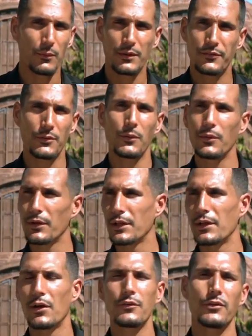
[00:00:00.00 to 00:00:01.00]
What school you're going
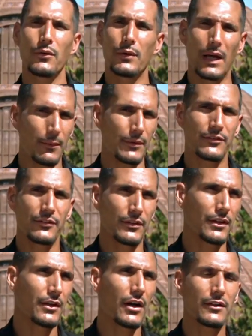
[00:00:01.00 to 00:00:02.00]
to go to and how much is it
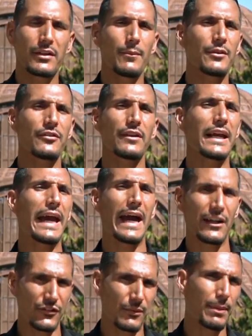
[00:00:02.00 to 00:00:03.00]
going to cost? How much are they
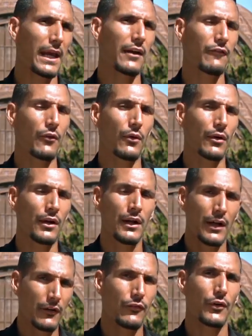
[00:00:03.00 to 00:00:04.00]
actually paying for
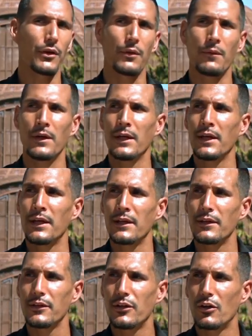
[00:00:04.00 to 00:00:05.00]
for you?
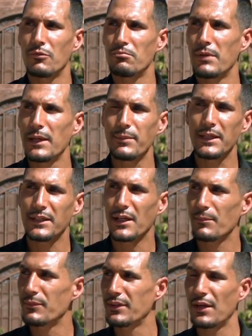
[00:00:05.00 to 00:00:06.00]
You know, maybe it
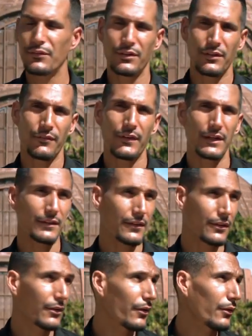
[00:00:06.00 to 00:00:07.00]
comes down to the fact that
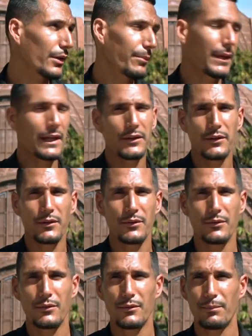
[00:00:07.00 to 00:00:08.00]
they're only paying
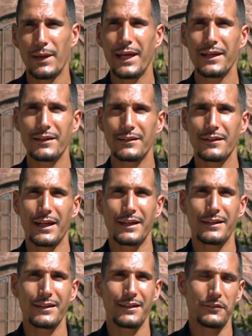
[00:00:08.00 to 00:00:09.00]
you paying like
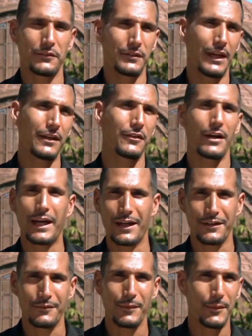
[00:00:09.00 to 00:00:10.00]
10
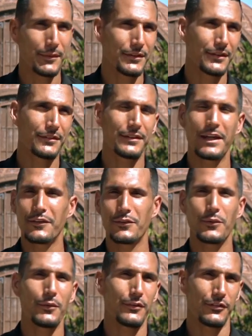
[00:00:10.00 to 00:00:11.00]
grand. Maybe it's the state
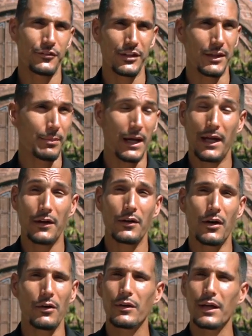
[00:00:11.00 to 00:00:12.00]
school and it's cheap. I, I don't
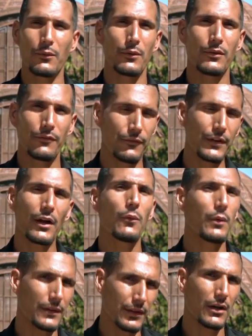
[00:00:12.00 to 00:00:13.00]
know. Like, well, figure out
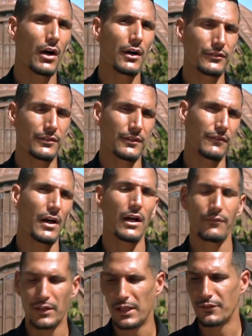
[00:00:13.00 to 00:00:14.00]
what the cost is, the value
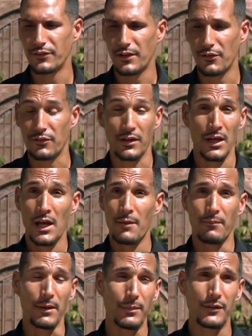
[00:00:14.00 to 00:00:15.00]
of that education.
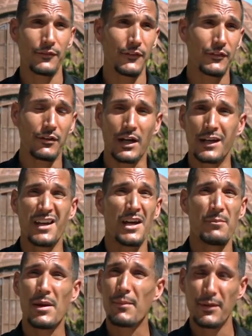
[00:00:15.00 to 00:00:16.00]
Maybe it's 50 grand.
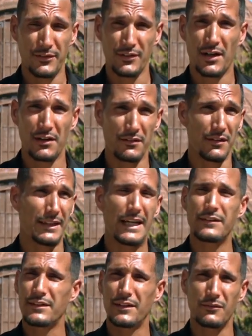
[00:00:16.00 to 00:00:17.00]
Maybe it's 100.
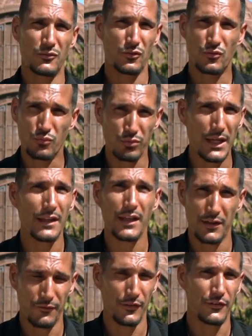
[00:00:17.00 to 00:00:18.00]
That's going to greatly
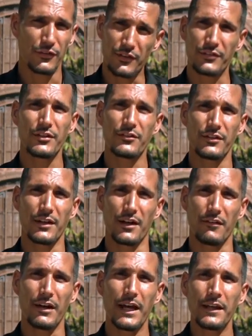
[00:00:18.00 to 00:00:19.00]
influence your decision here,
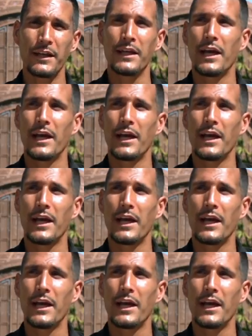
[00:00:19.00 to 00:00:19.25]
right?